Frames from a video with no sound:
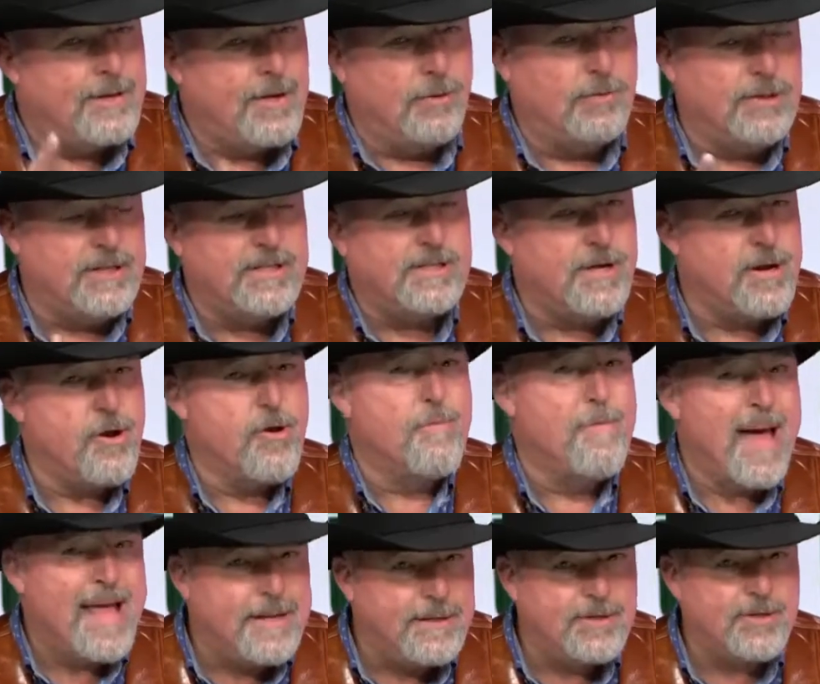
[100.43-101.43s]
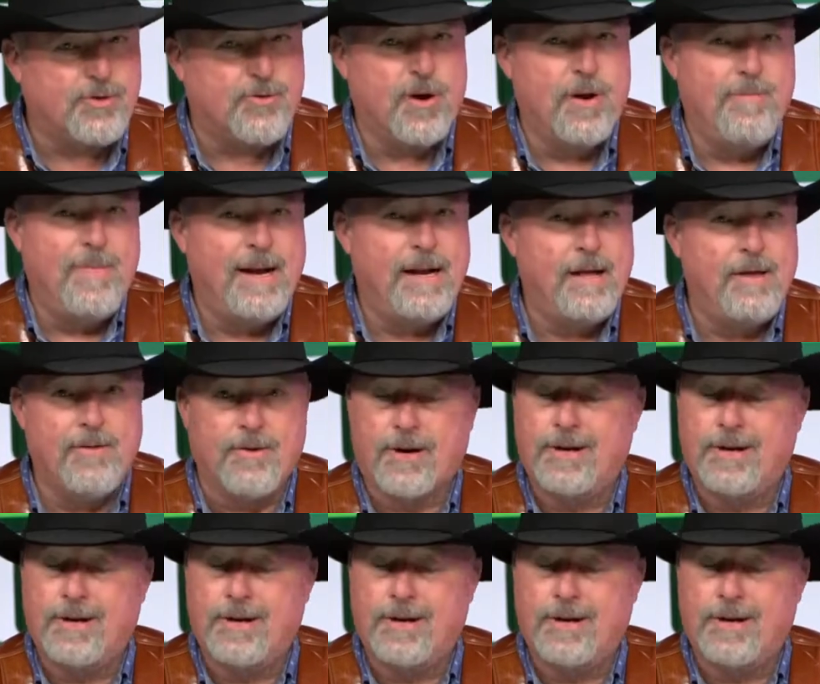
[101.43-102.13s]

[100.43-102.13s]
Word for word: Don't listen to your mainstream media. They're